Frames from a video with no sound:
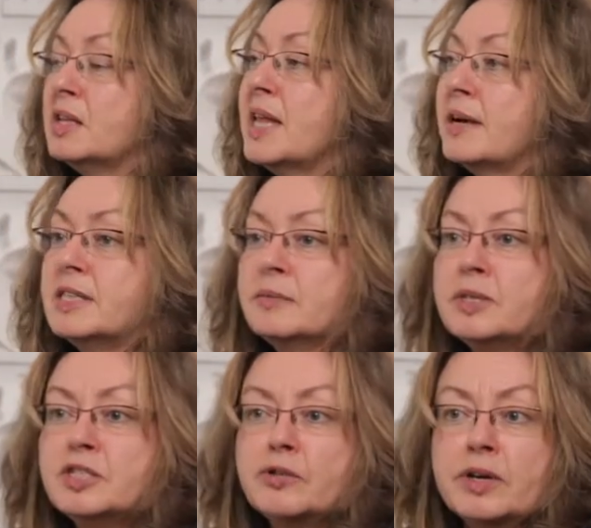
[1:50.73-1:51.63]

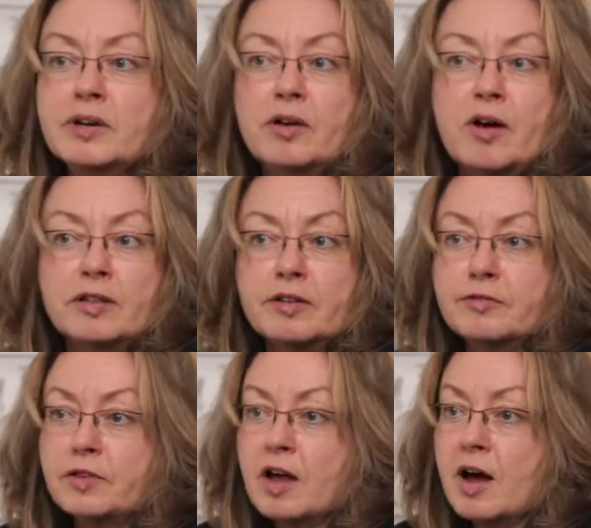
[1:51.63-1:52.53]
collecting material
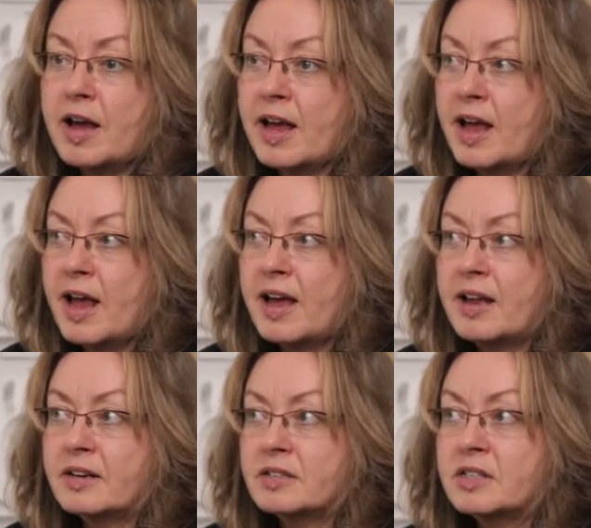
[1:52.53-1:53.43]
on the fly
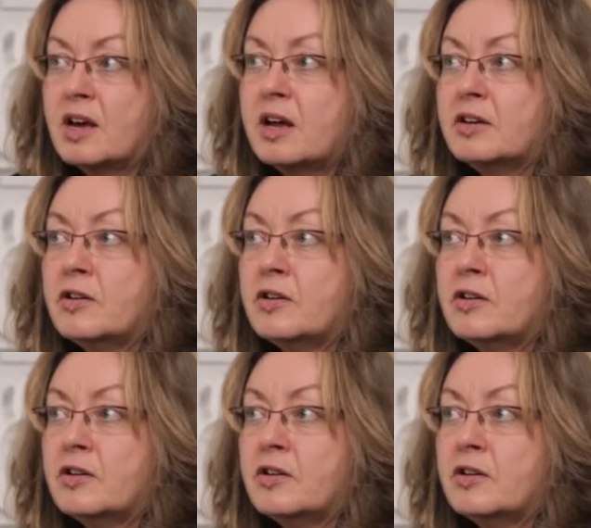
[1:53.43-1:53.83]
and